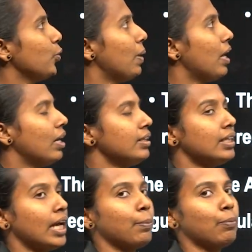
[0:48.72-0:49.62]
party
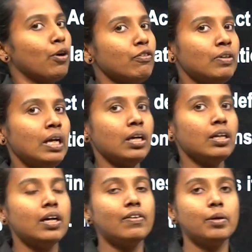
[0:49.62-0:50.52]
type of
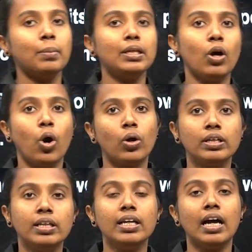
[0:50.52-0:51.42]
government
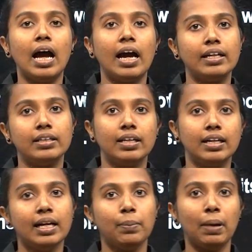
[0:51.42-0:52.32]
owned
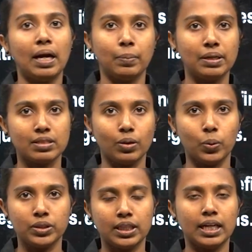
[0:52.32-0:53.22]
Itilla departments in the
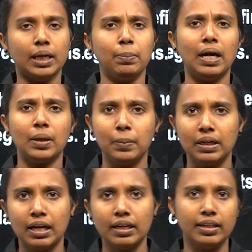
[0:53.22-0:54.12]
Kursitala
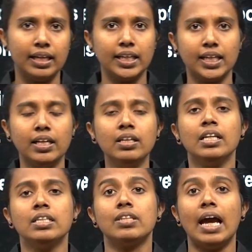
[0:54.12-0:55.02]
departmental undertaking,
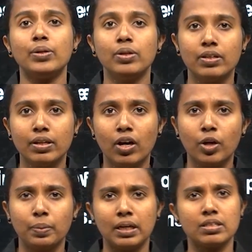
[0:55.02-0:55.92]
statutory
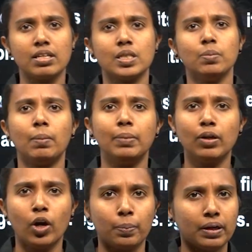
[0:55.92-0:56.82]
corporations, public
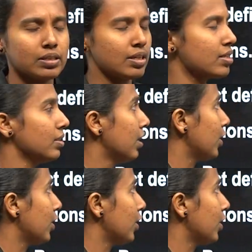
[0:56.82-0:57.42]
corporations, and the